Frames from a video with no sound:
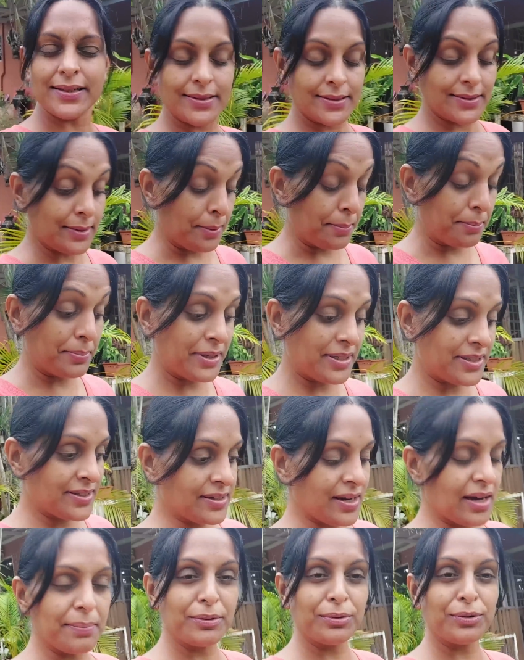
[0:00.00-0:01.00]
There's some
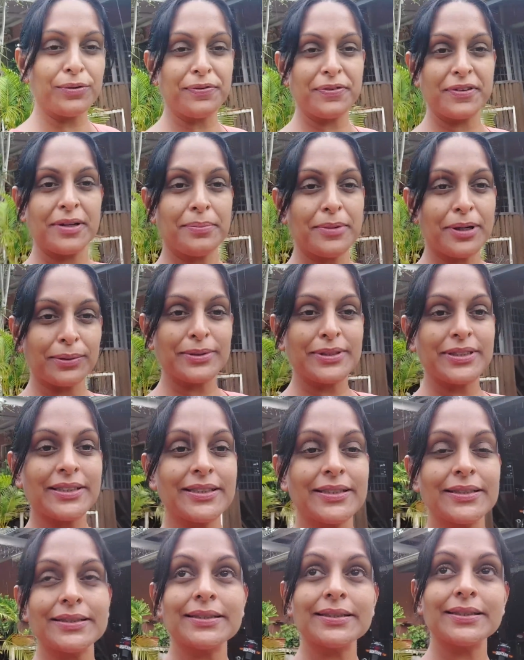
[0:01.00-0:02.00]
mist coming over the
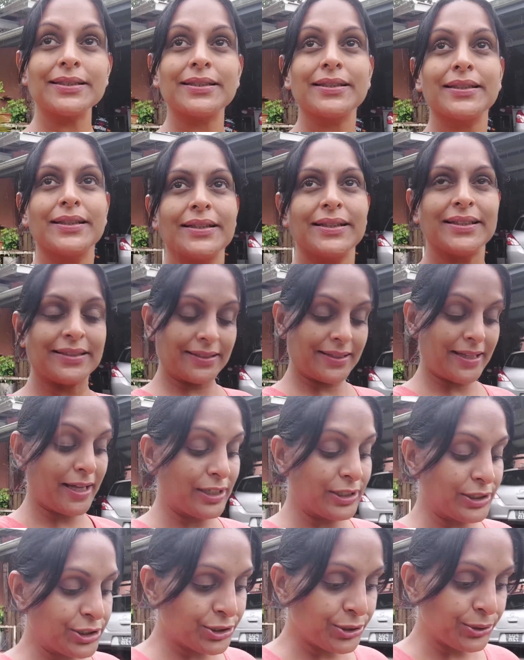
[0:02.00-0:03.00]
mountains.
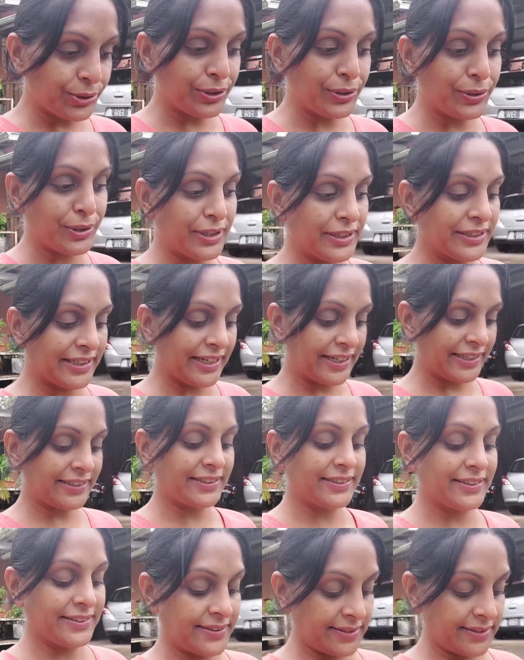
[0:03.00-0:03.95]
I'll show you all that.